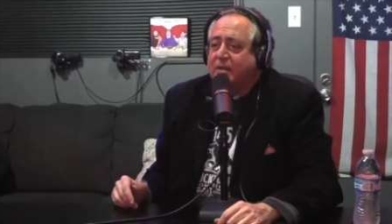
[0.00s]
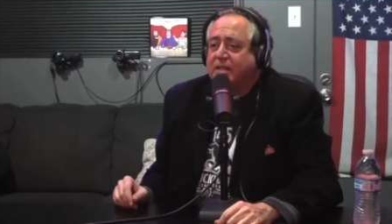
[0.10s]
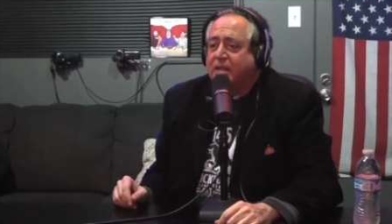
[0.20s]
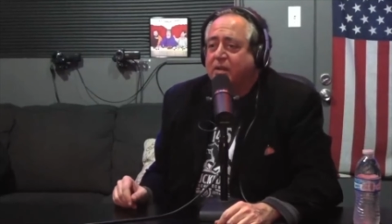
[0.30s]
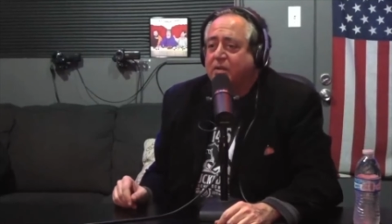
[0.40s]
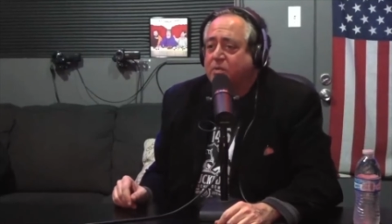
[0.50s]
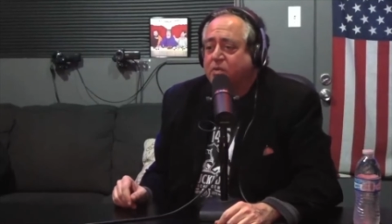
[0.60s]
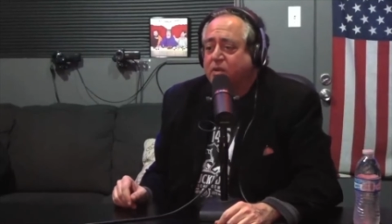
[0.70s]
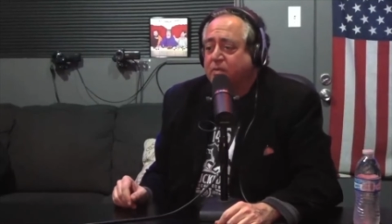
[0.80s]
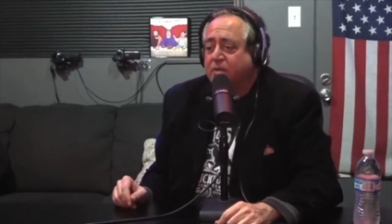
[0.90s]
That's how I was
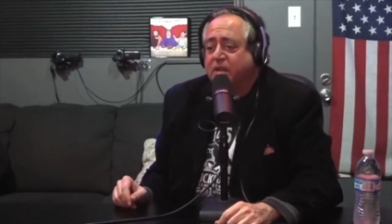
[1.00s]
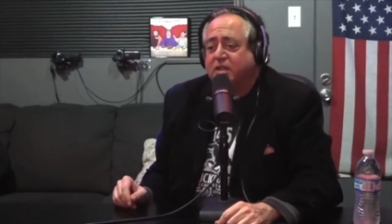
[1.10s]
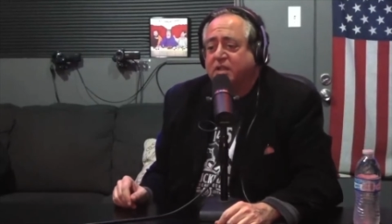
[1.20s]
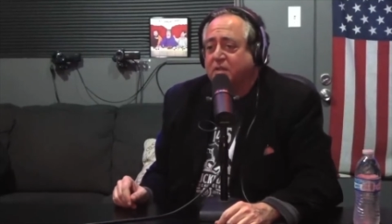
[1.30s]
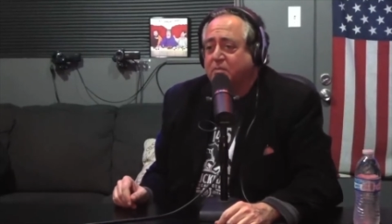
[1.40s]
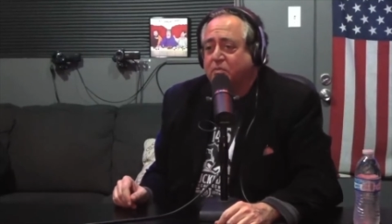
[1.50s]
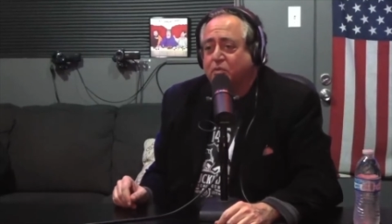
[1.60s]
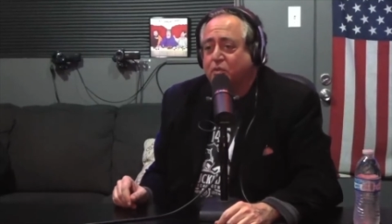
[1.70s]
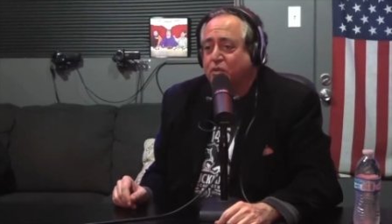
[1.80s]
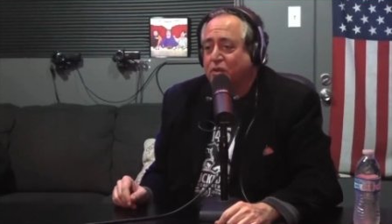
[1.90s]
brought up. This is a
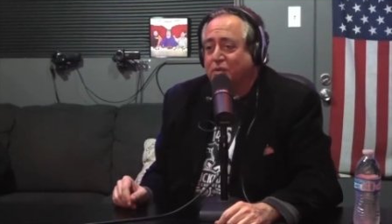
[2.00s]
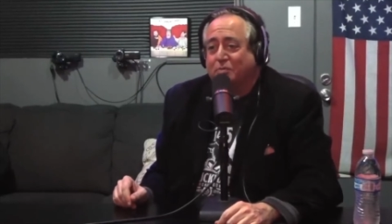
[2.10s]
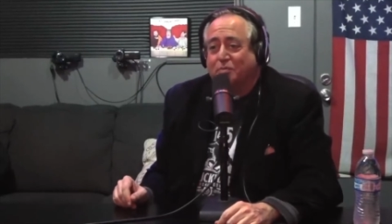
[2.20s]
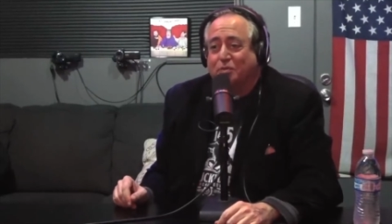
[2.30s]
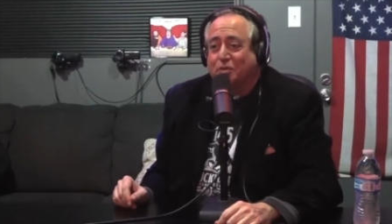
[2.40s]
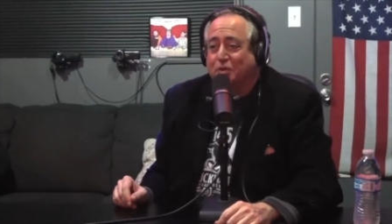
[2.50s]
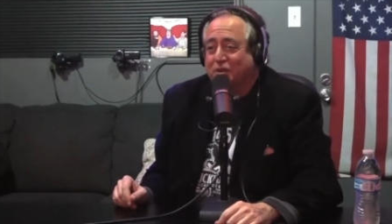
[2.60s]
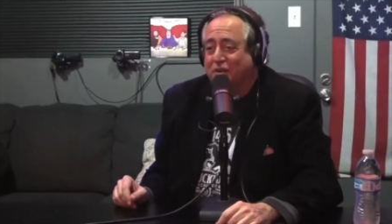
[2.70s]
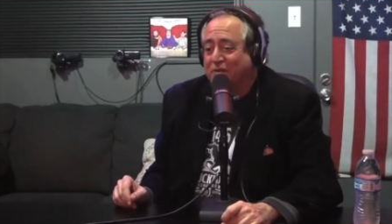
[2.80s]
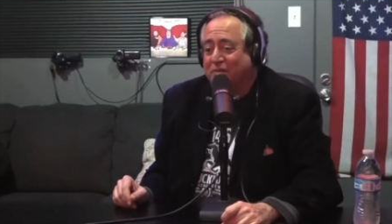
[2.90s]
brutal,
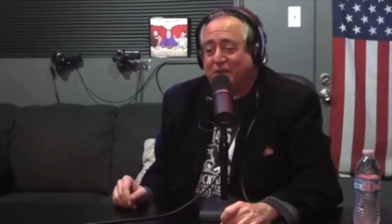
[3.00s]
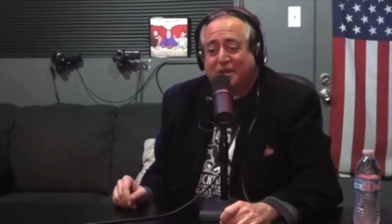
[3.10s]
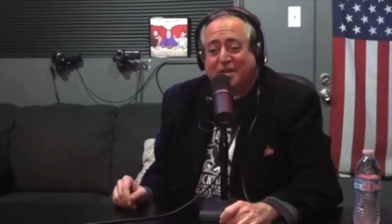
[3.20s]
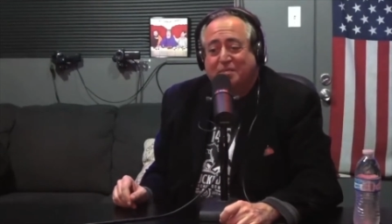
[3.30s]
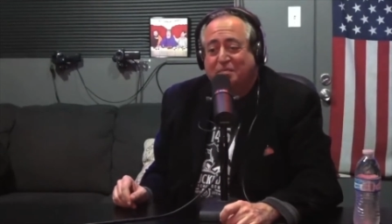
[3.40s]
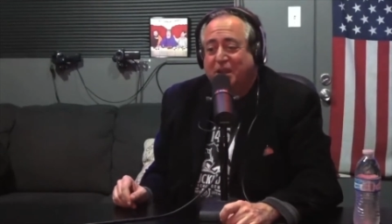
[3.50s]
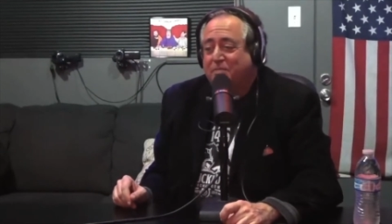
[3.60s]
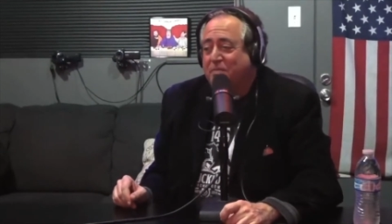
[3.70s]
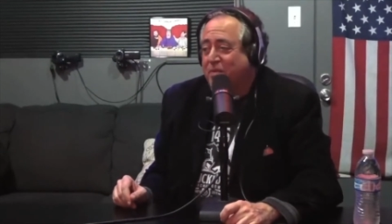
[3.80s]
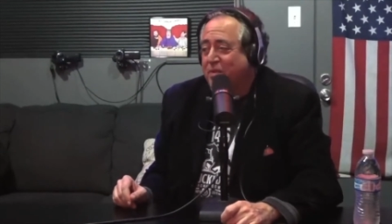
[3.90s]
brutal
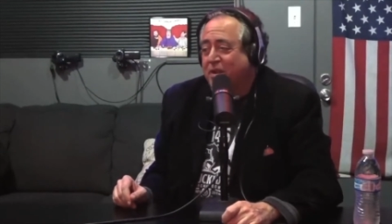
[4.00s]
people.